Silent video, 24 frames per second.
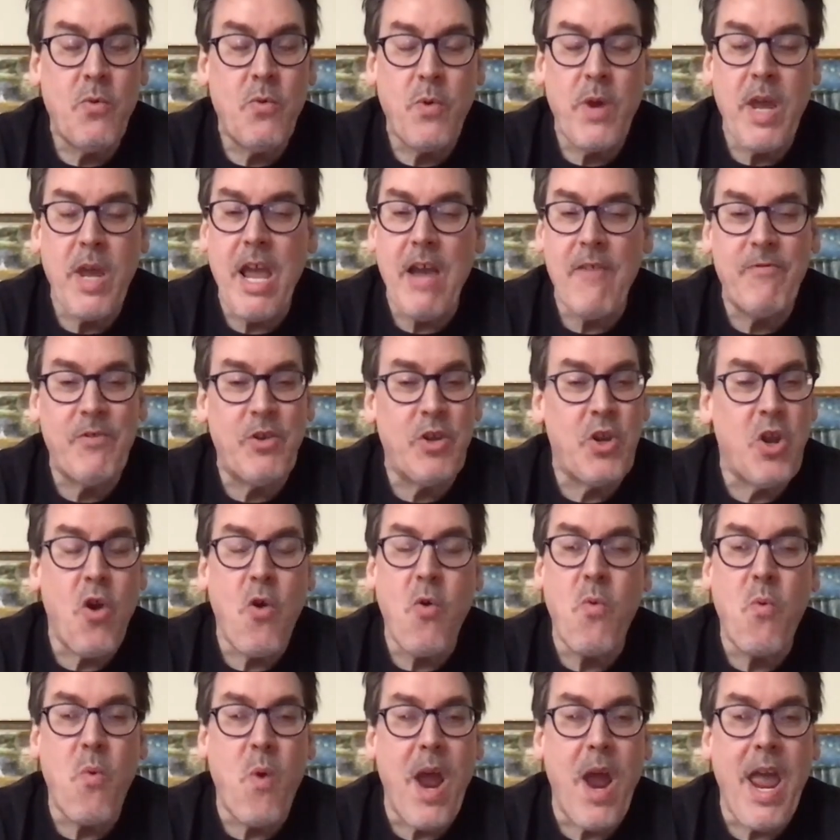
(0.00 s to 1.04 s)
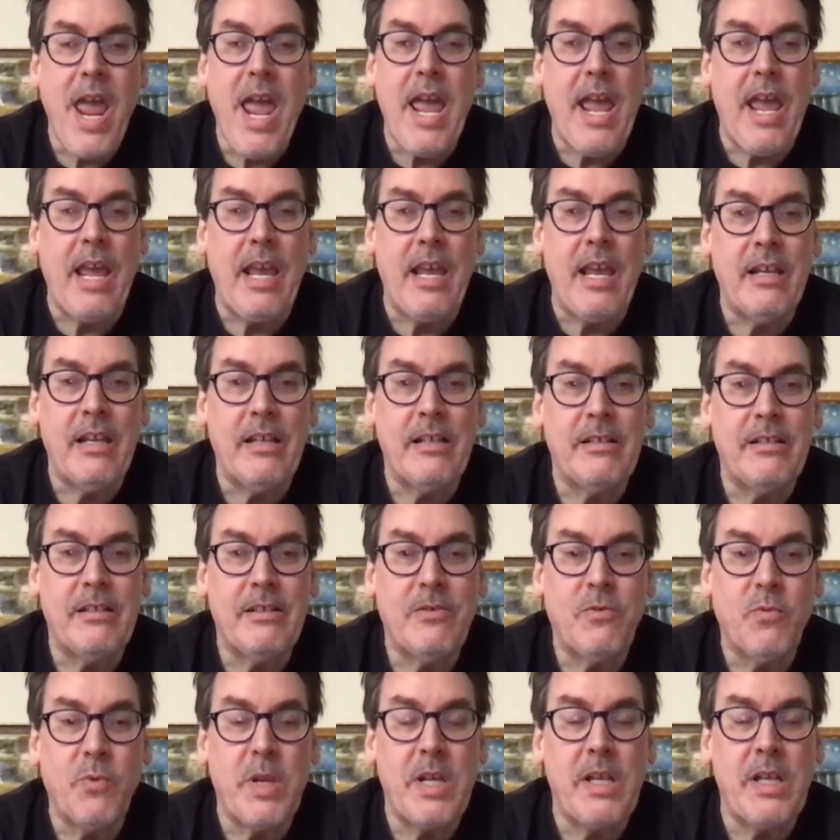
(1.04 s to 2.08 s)
We have no way
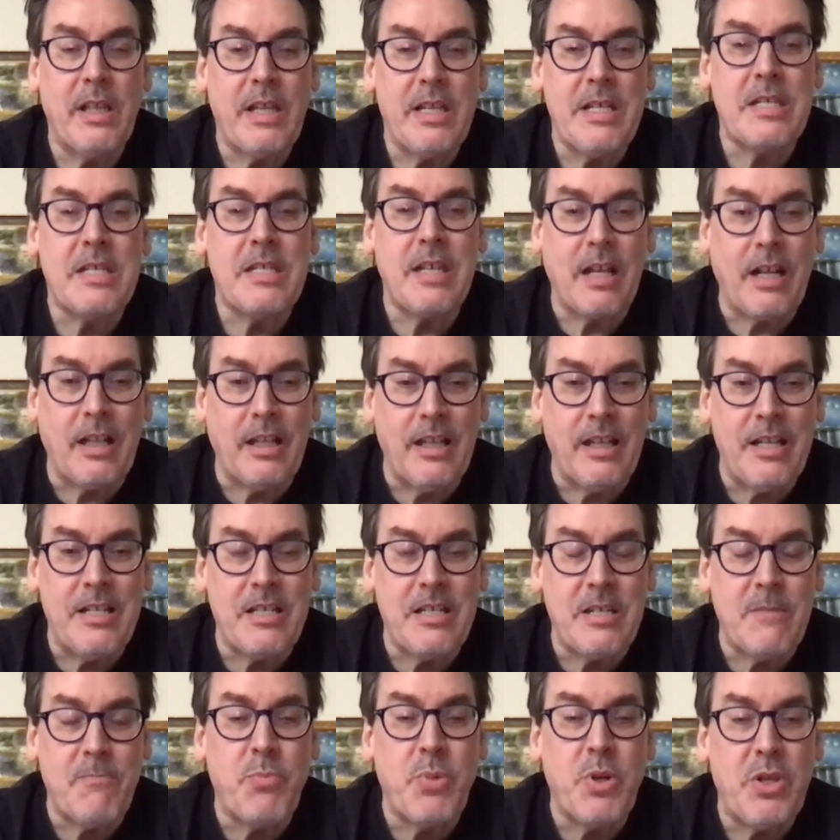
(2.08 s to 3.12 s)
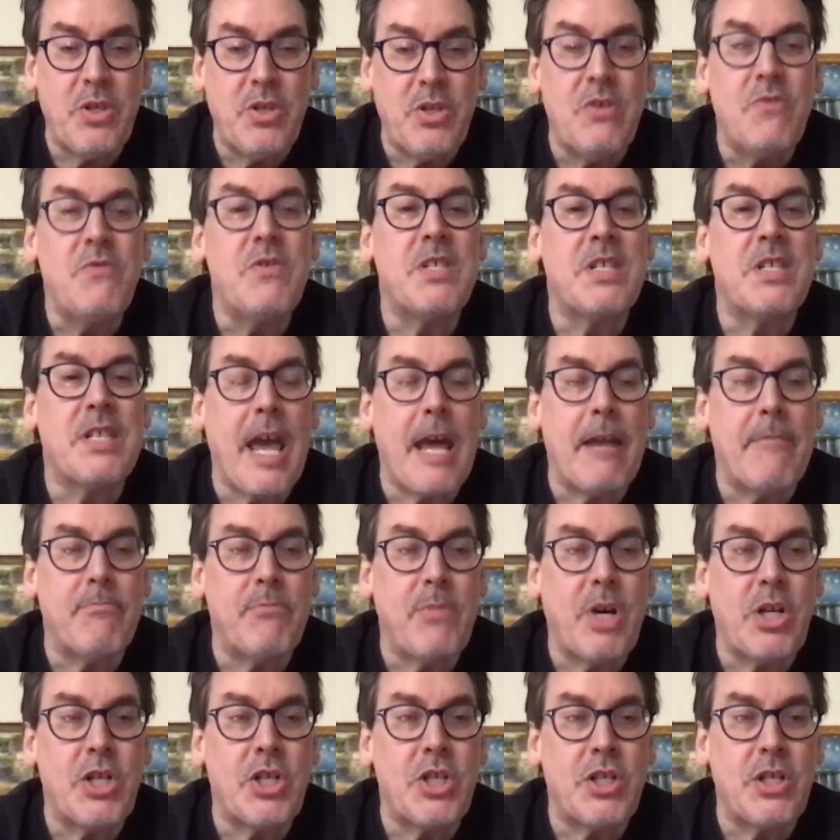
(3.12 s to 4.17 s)
realistically to produce that
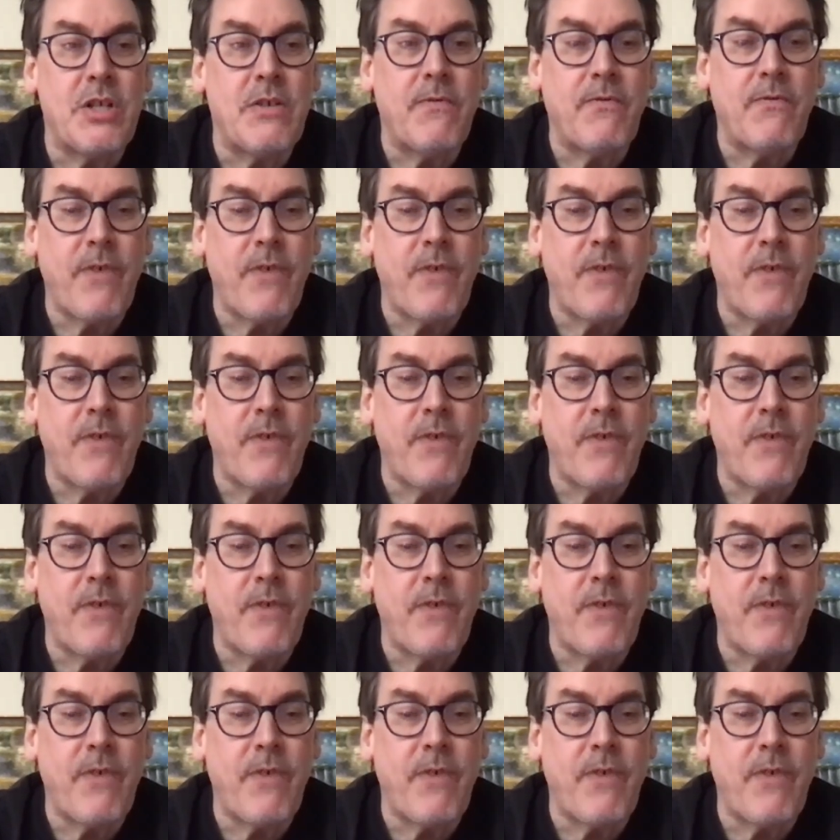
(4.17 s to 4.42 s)
much